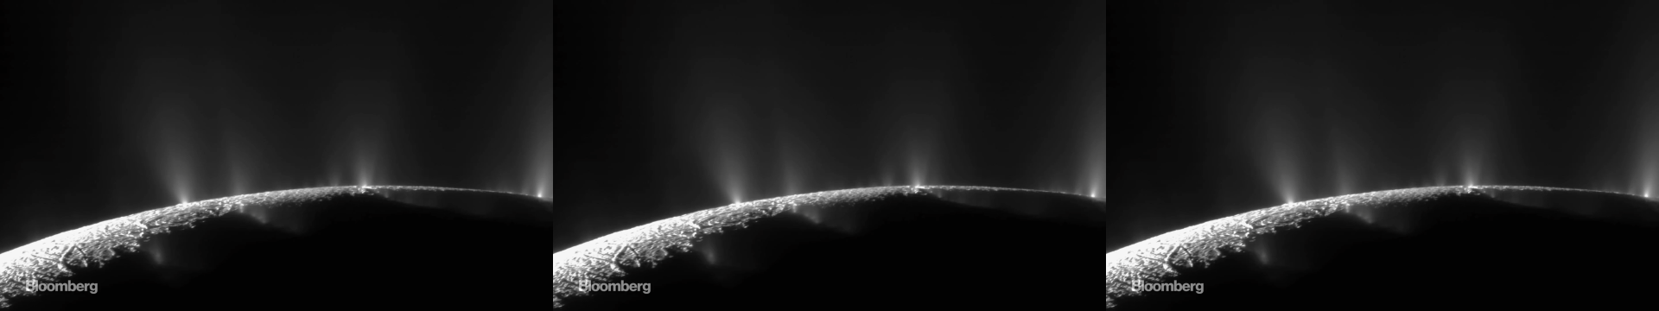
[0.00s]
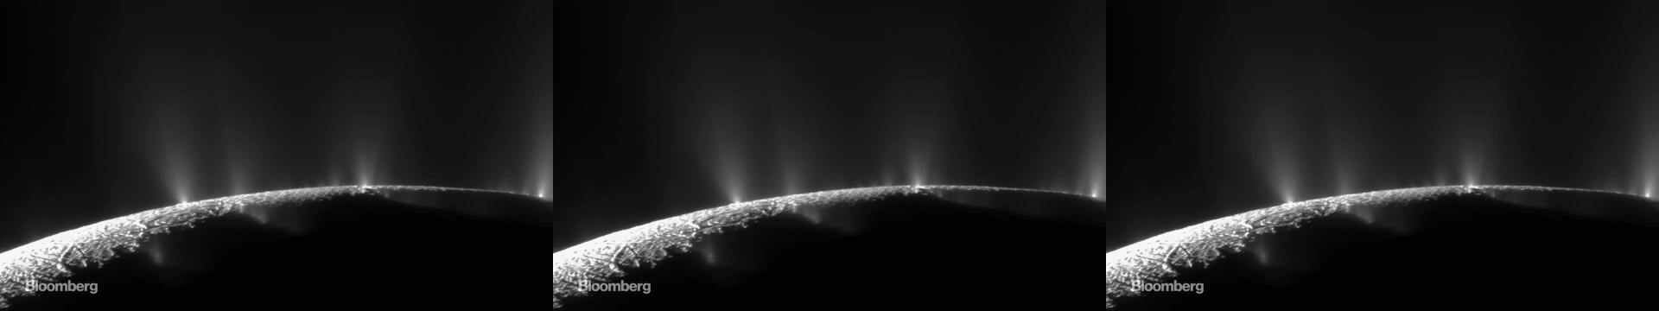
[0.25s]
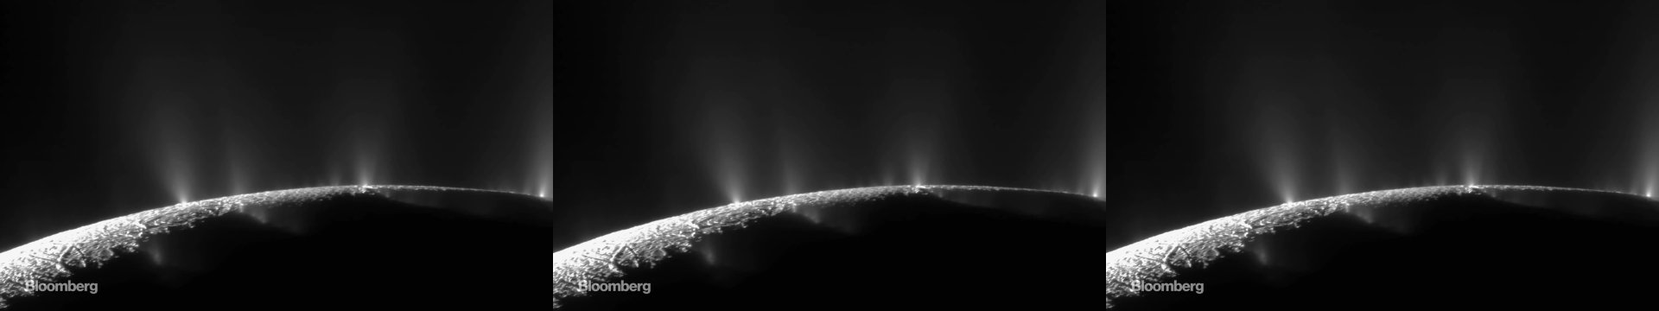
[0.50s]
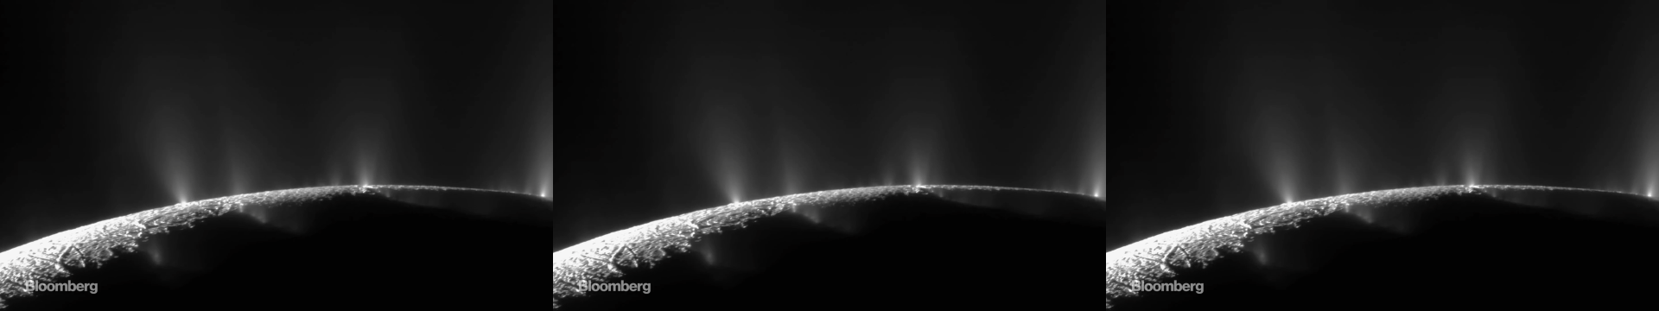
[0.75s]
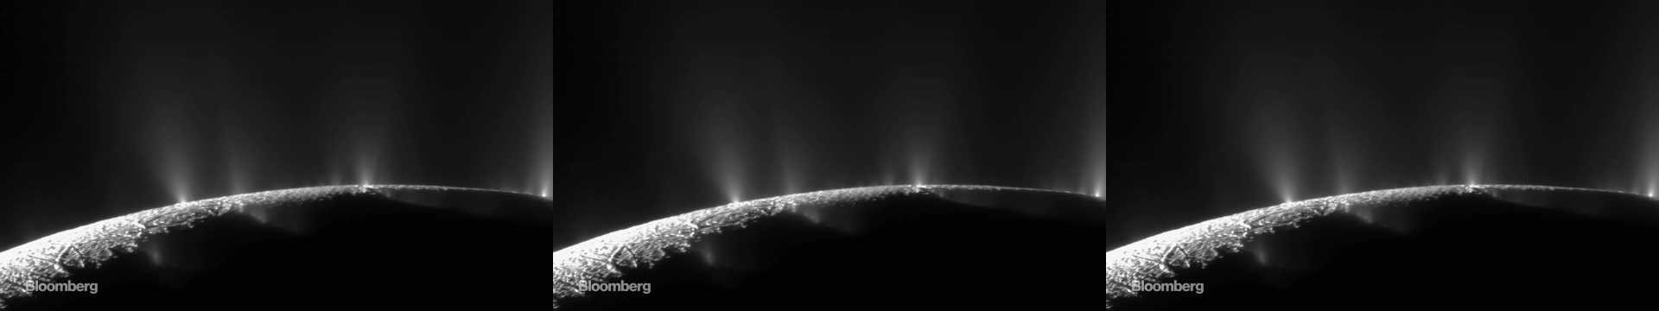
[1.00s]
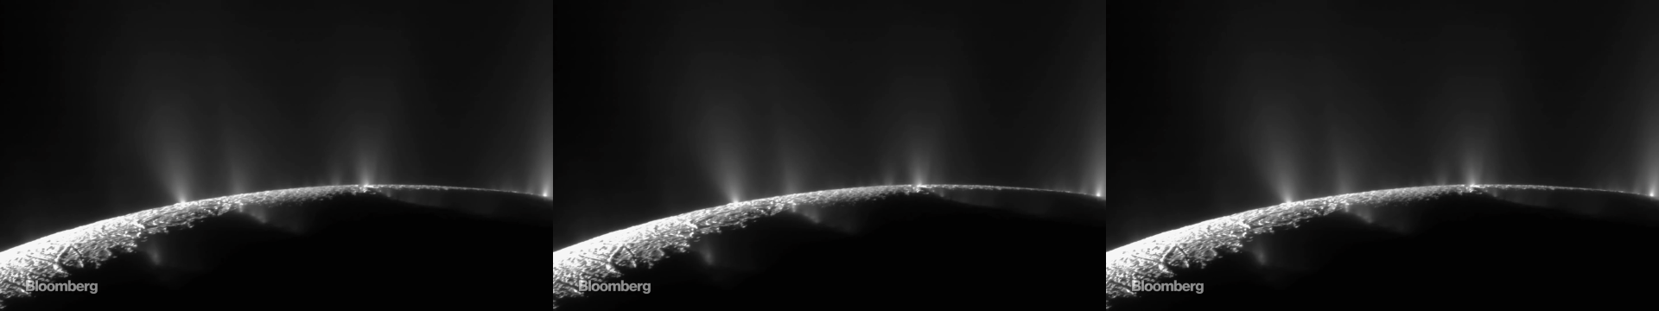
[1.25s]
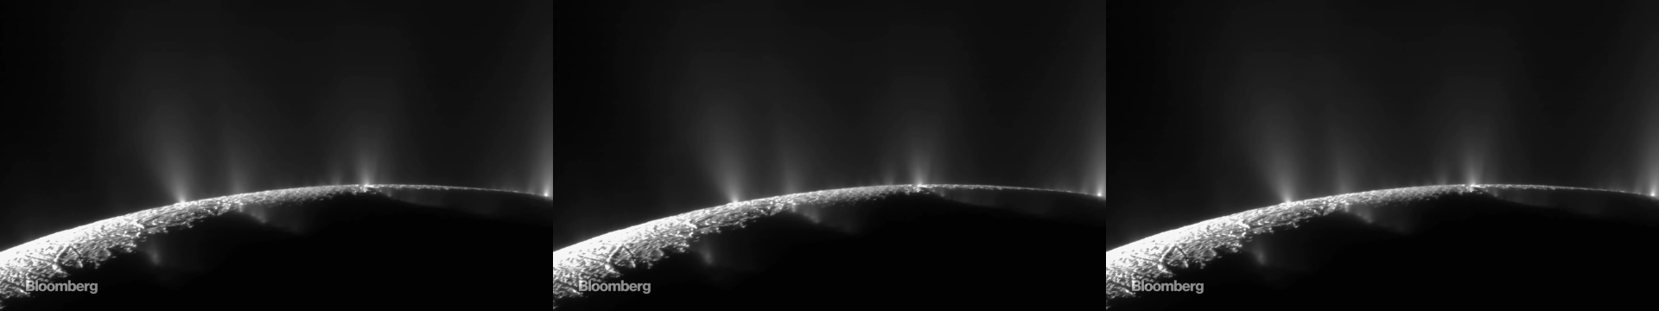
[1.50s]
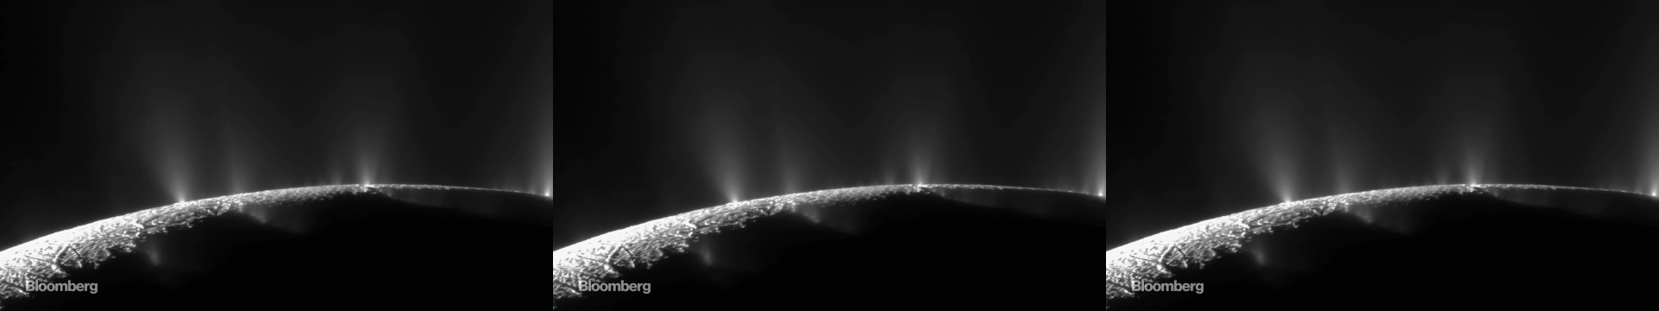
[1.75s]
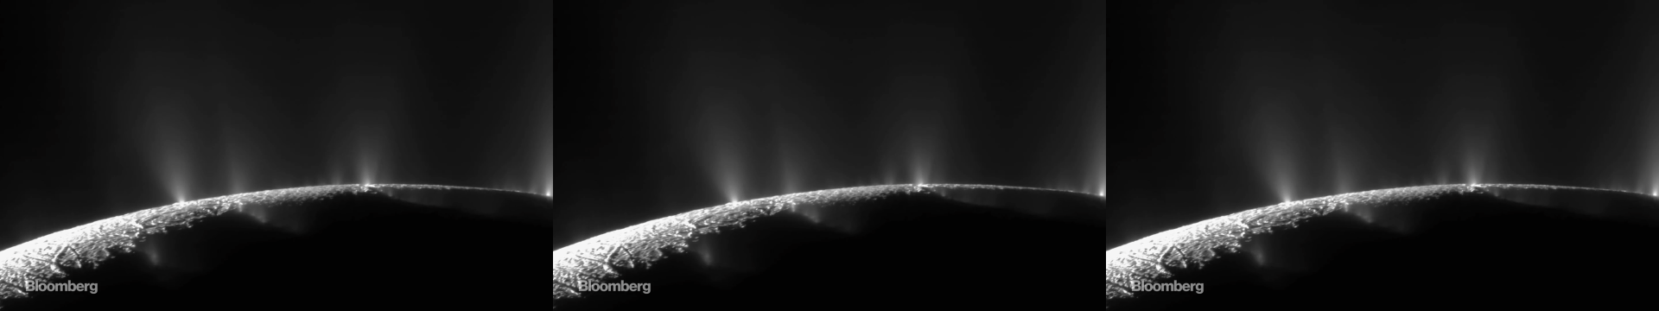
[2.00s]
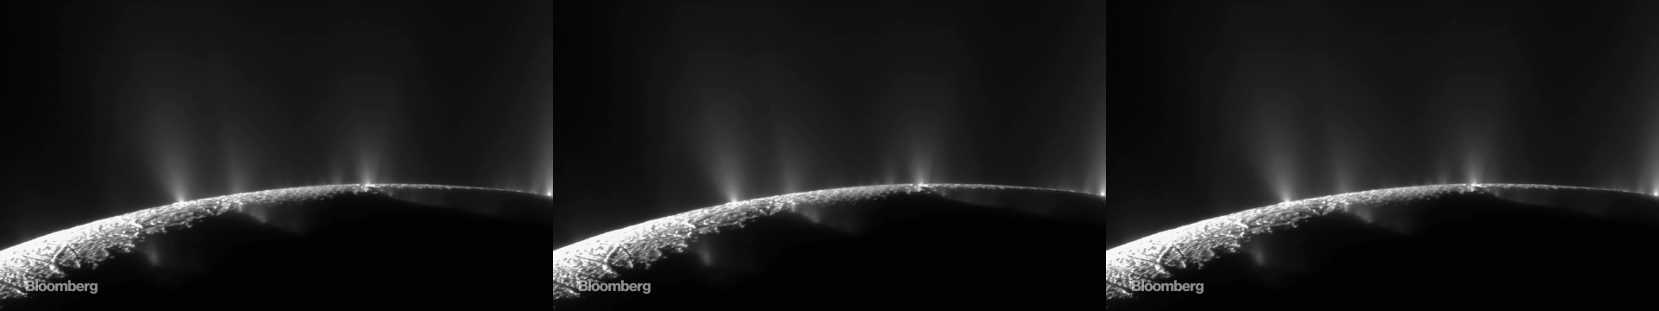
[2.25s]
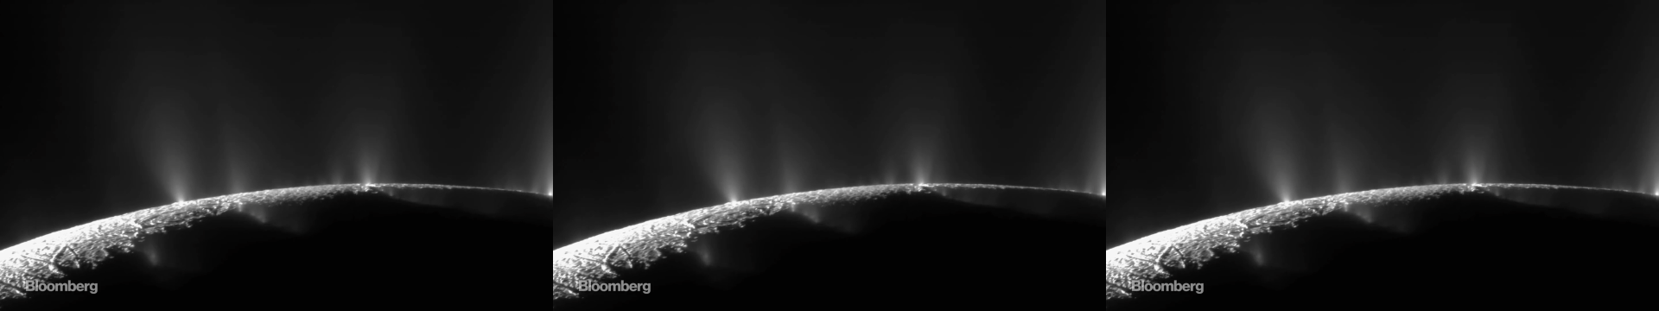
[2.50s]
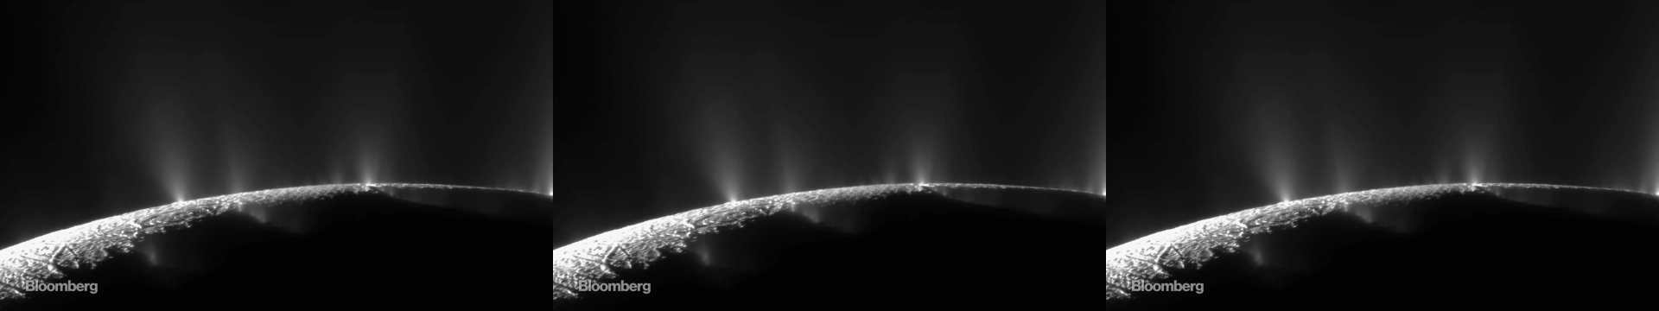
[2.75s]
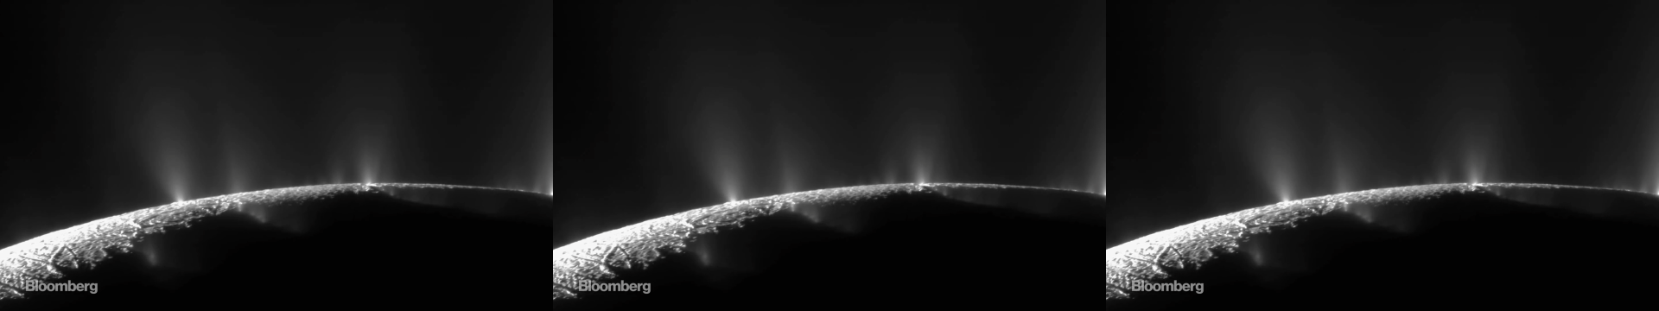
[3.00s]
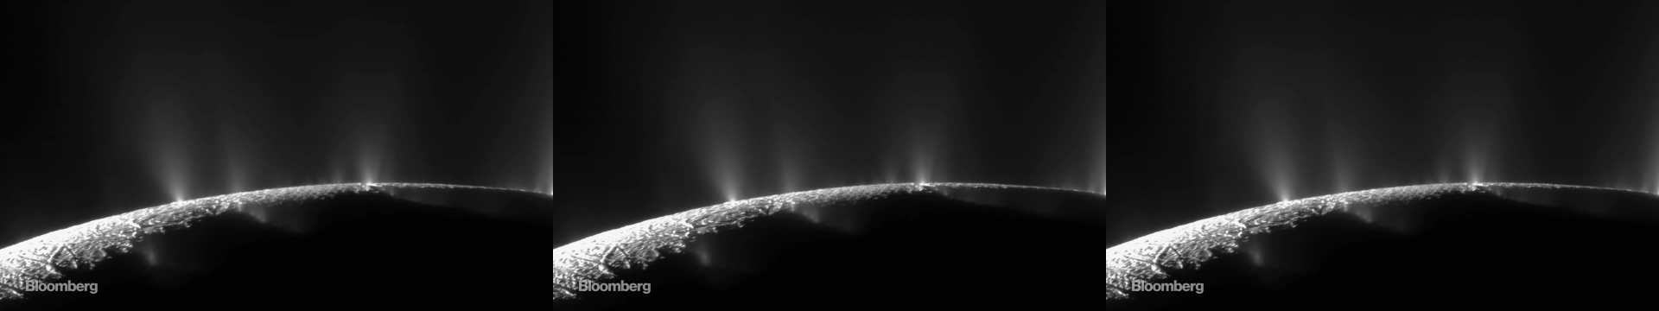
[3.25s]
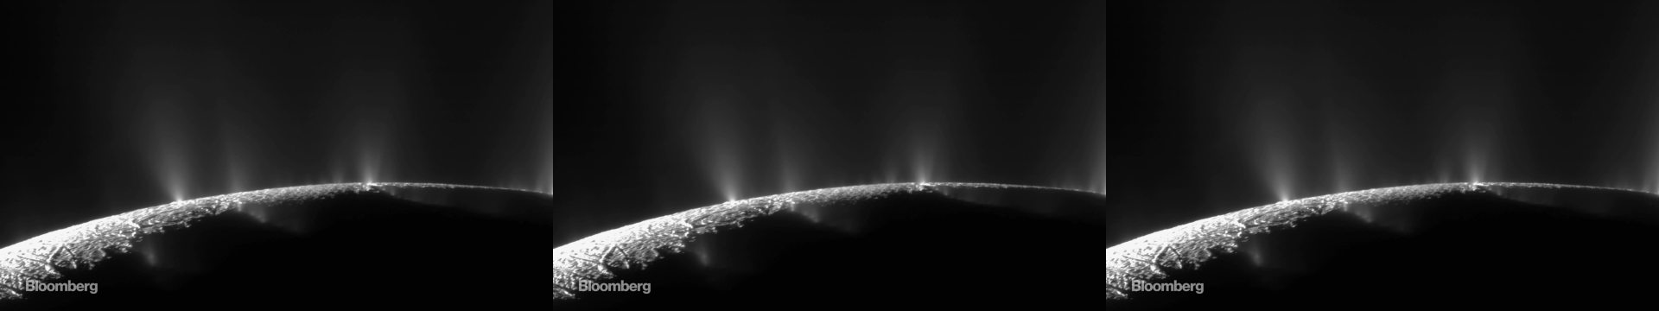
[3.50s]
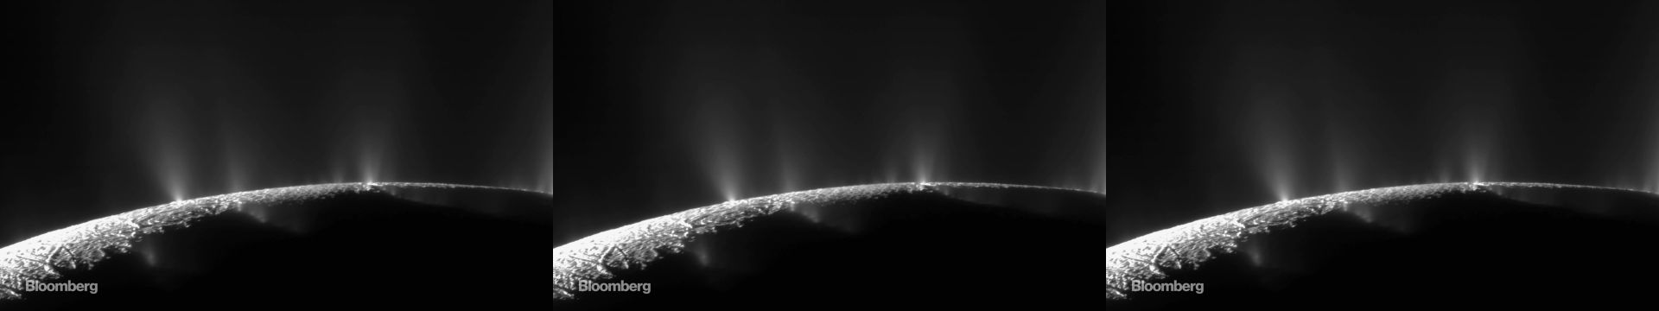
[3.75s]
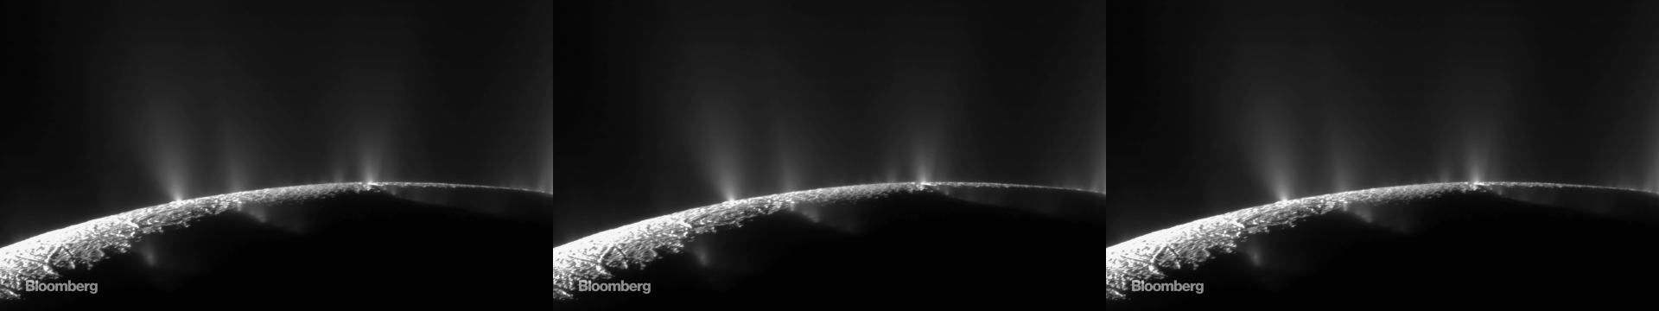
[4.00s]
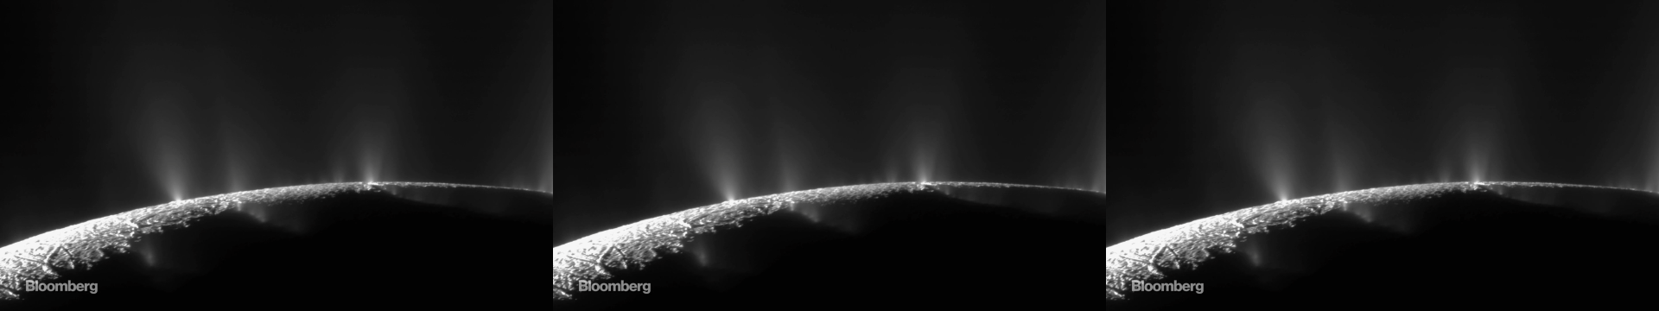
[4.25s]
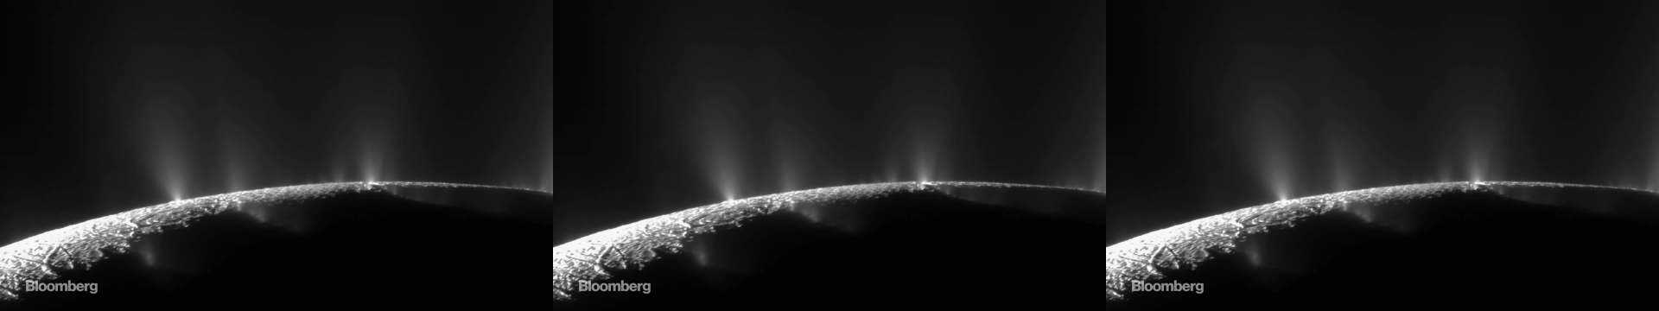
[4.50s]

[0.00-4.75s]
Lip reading: Nobody's mouth can be seen.